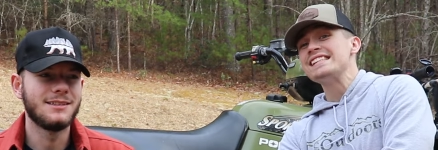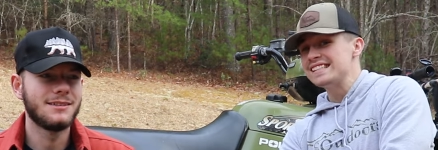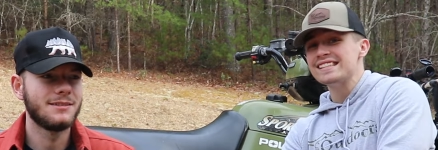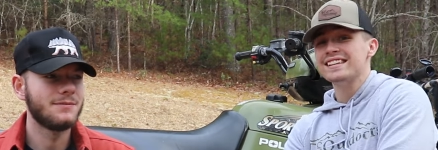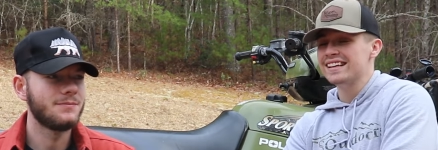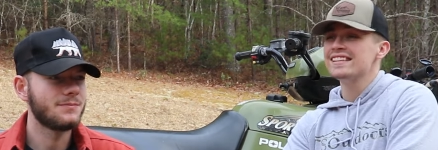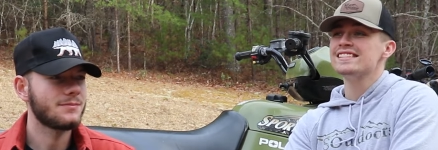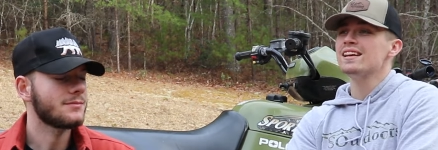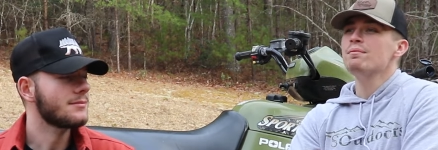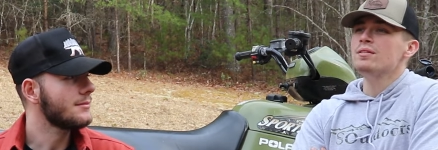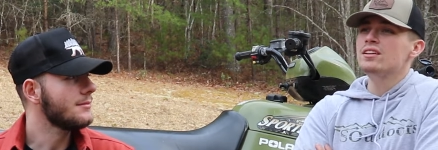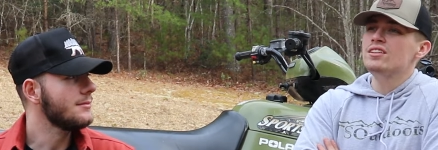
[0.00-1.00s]
Speaker 1: it's, it's
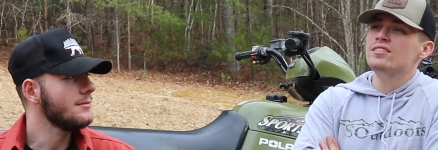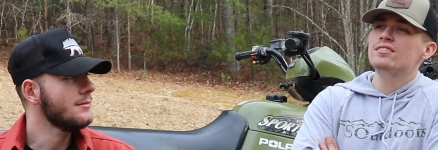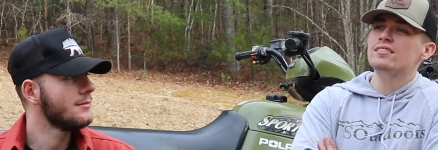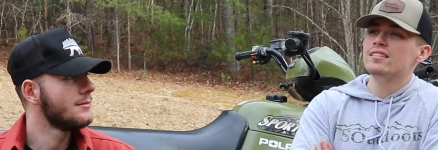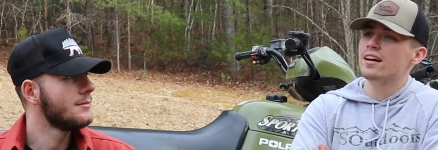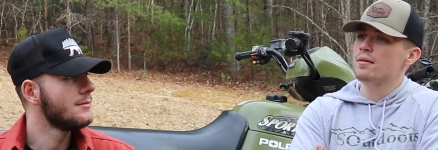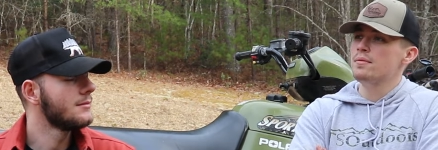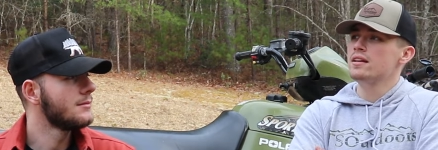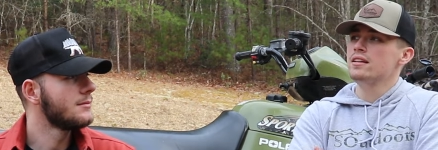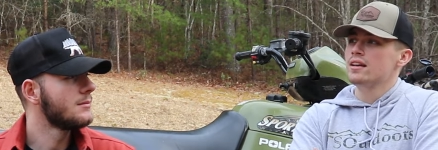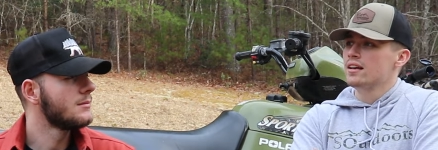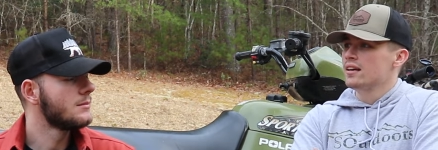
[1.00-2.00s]
something you, I
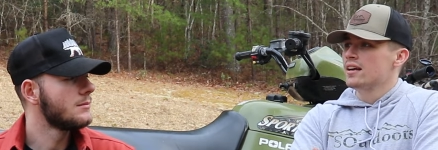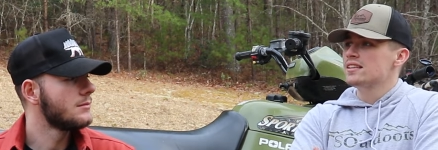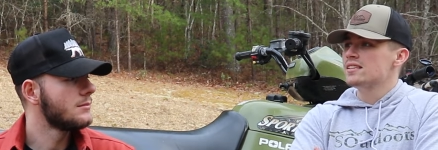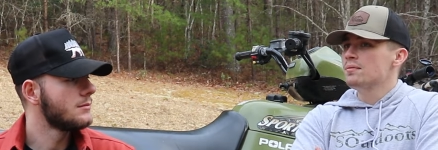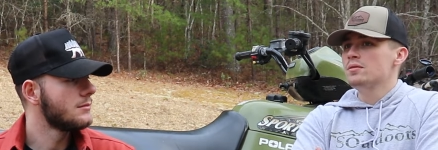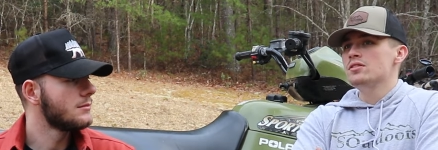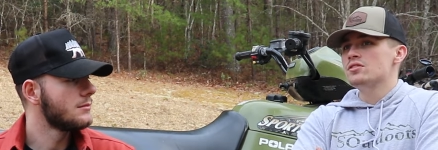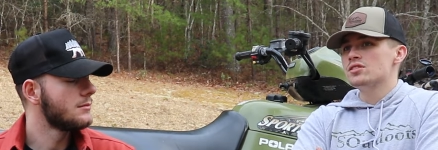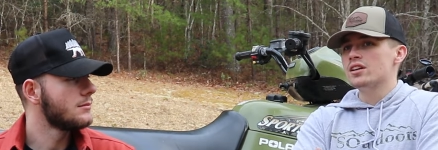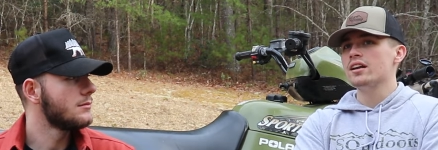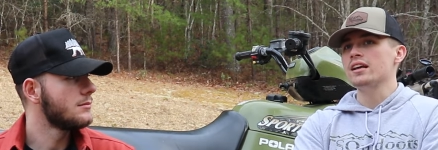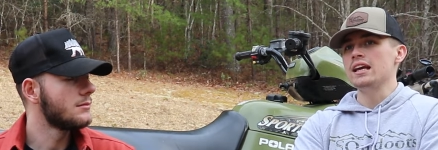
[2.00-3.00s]
mean, it's something you
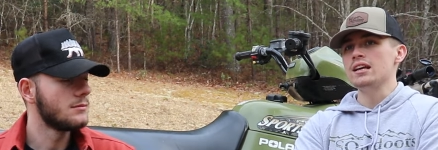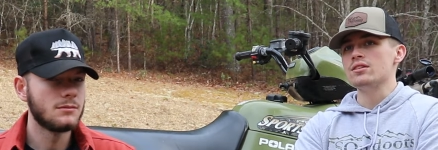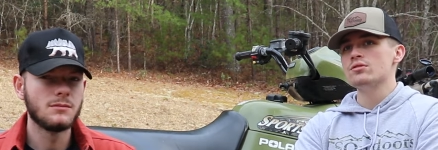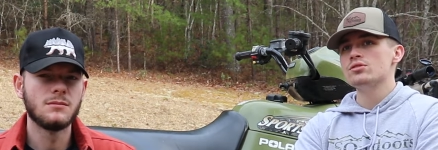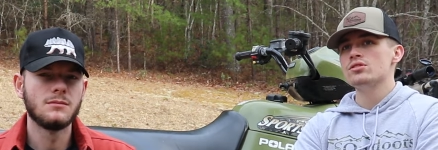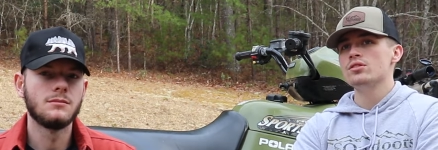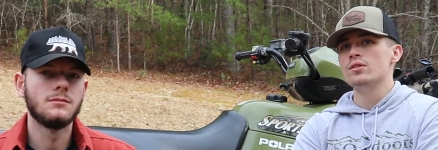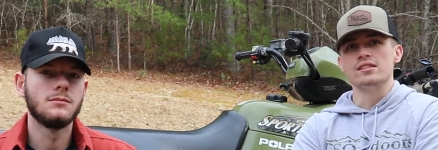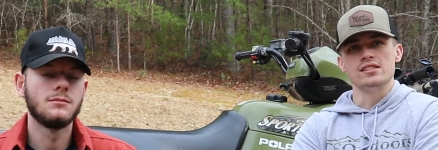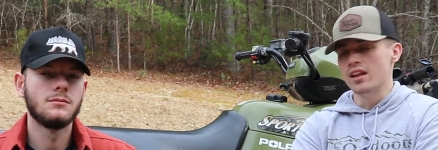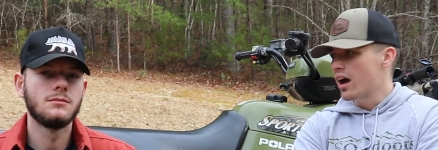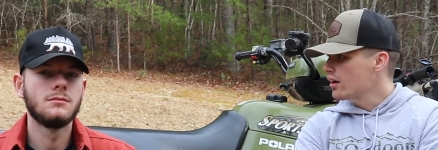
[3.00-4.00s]
just got to get used to.
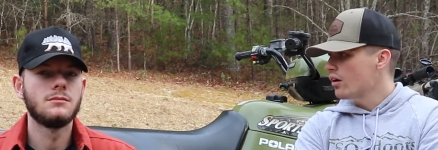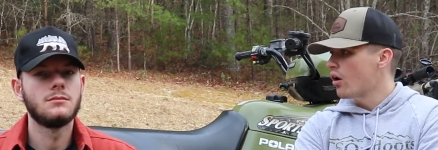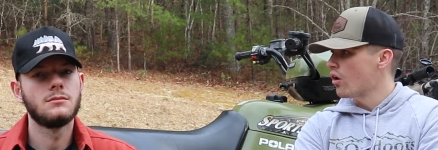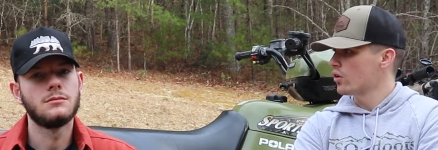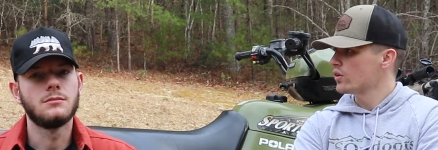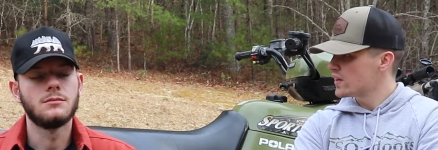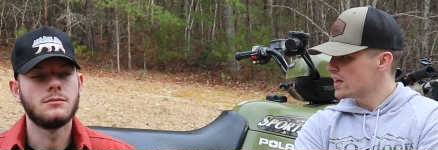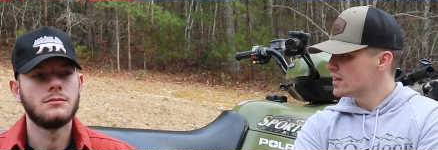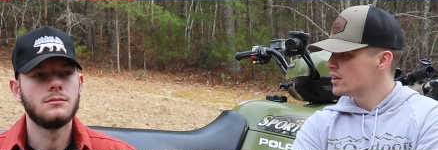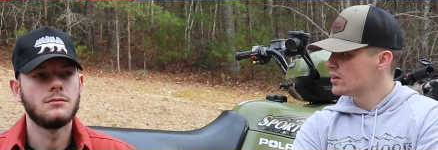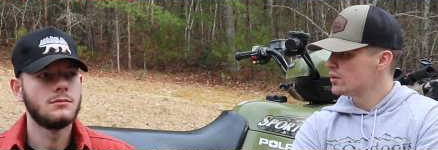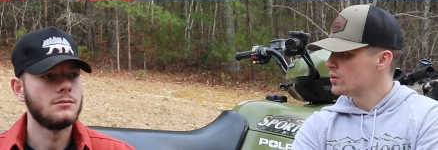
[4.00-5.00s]
It's not a hard thing
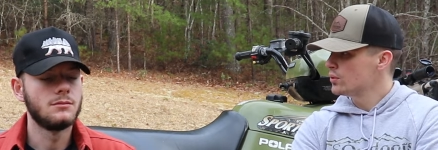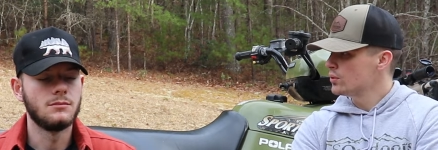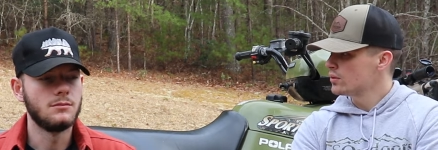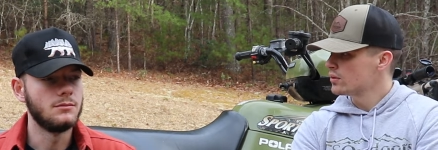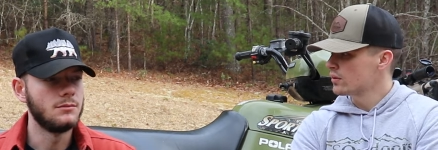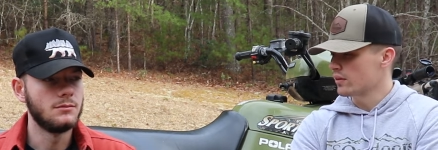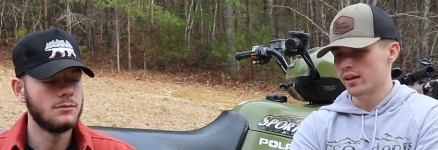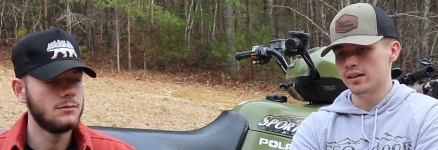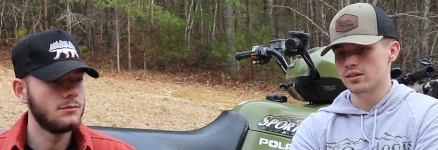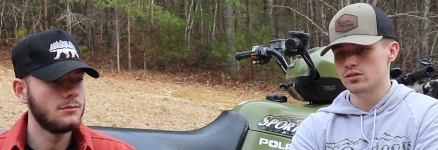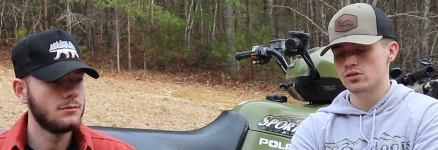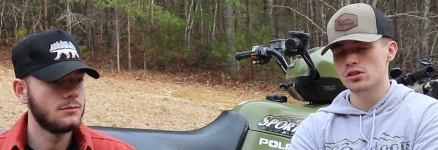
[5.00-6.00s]
to do. mm
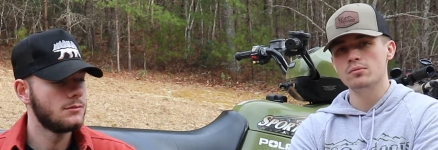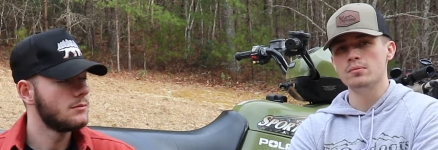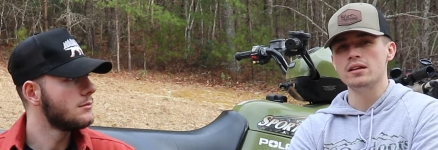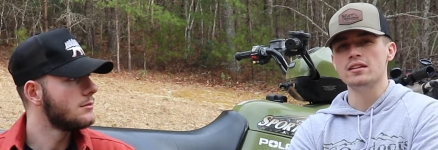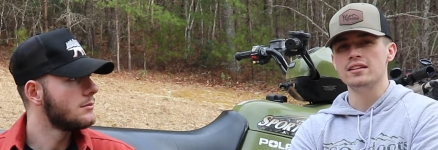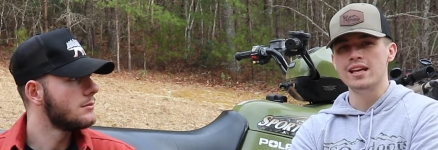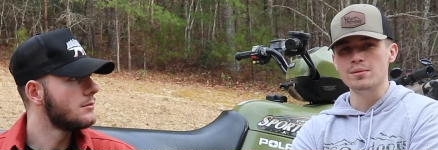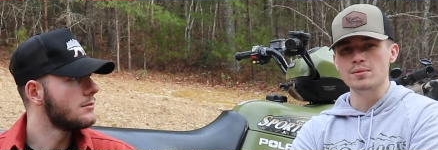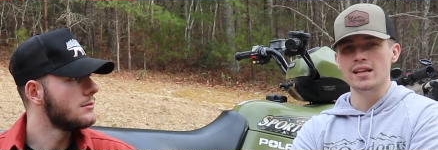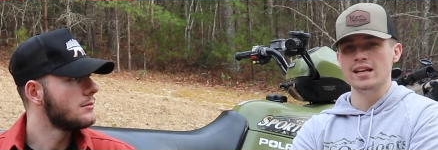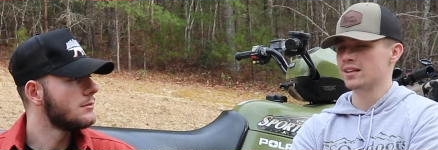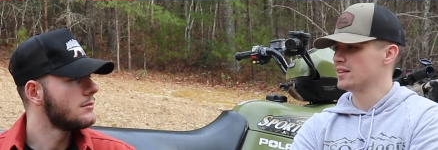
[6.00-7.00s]
Like you shouldn't be
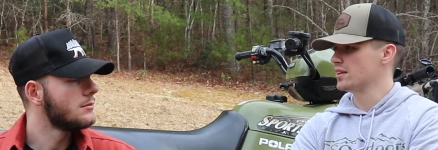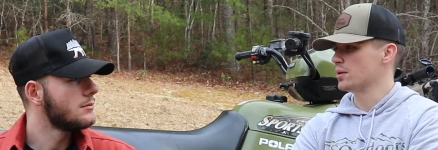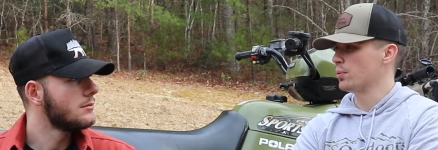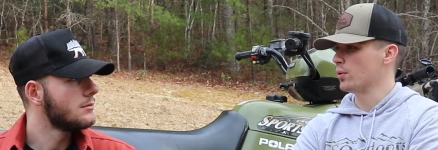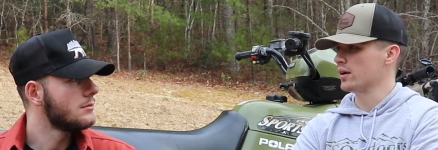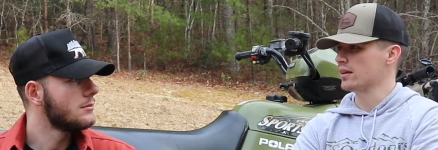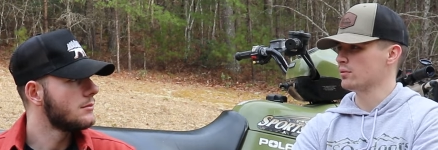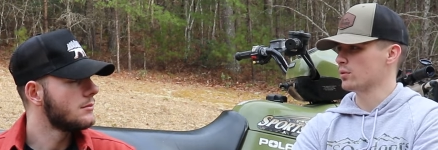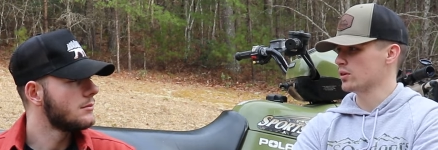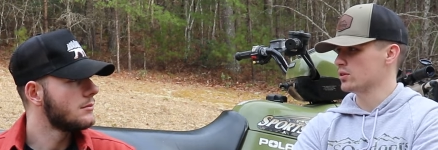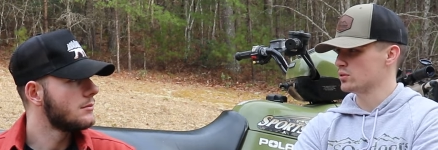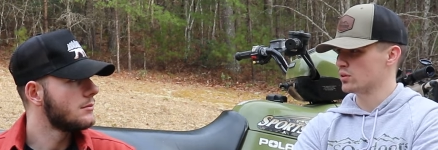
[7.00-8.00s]
intimidated to the point
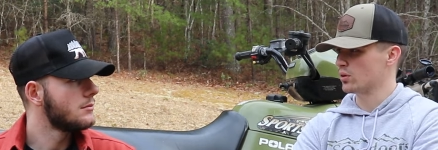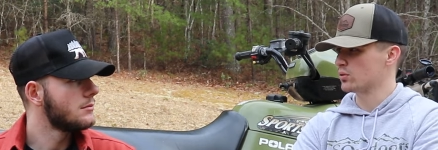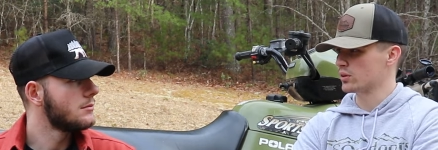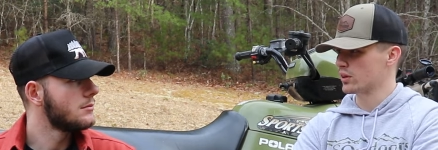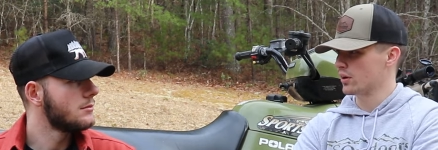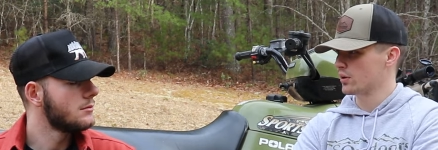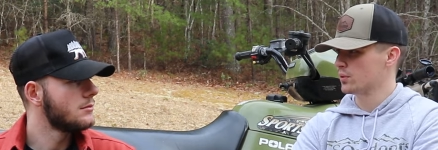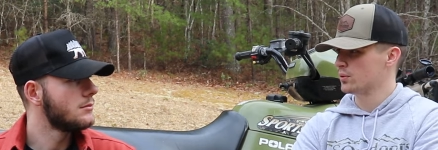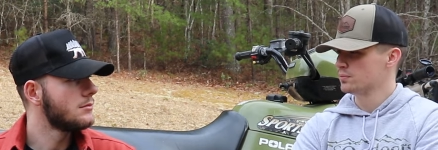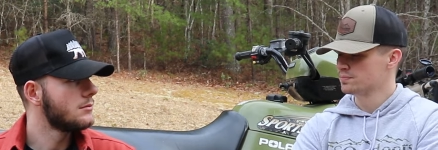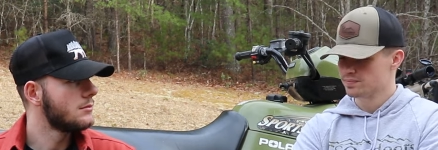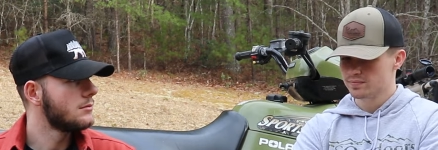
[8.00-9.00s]
where you don't go.
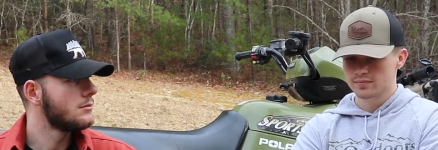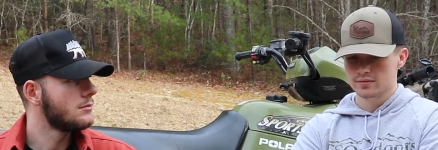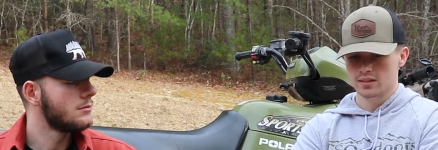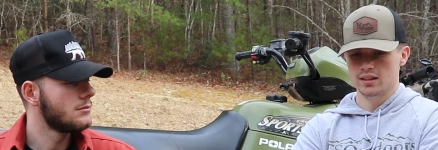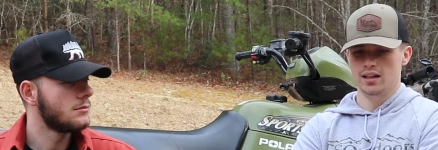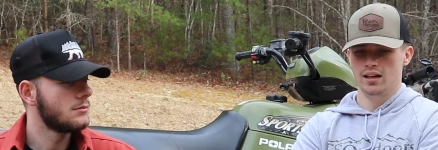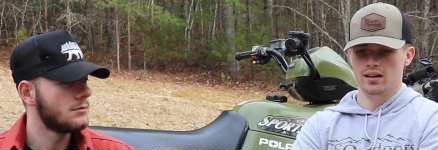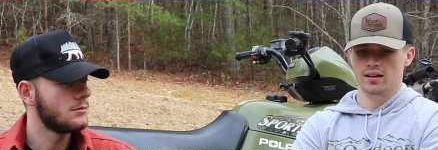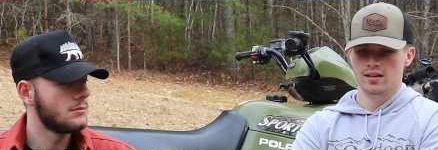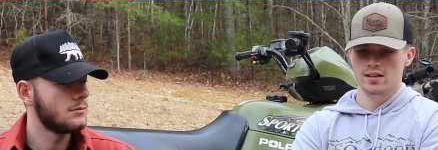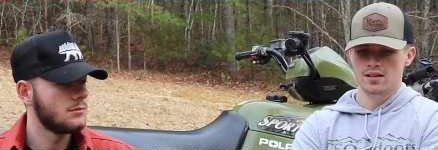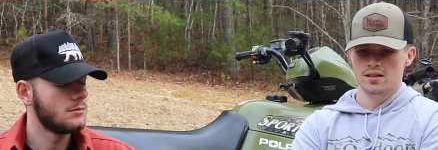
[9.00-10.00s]
Uh,
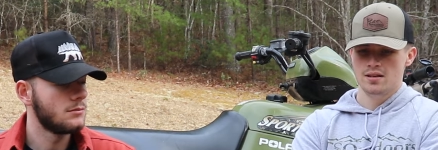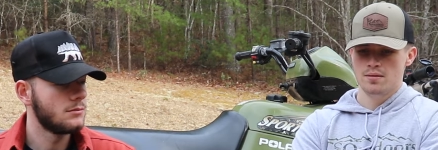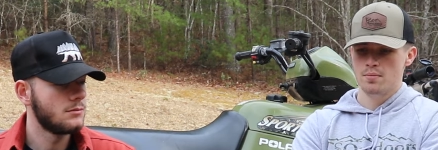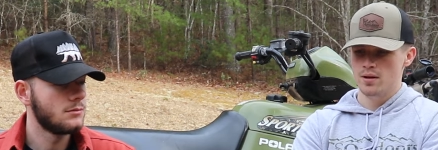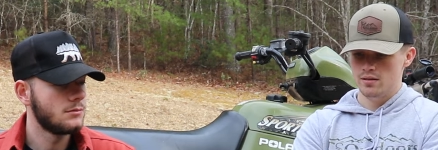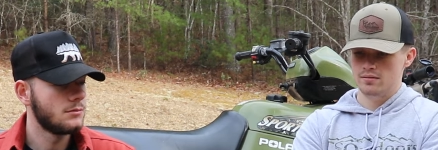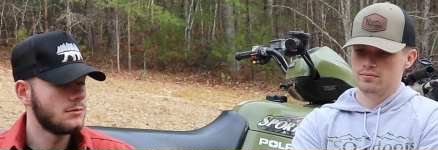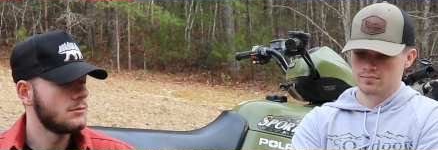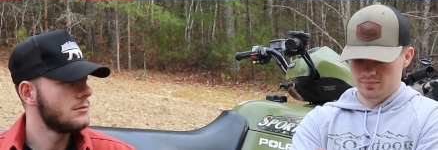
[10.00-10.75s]
but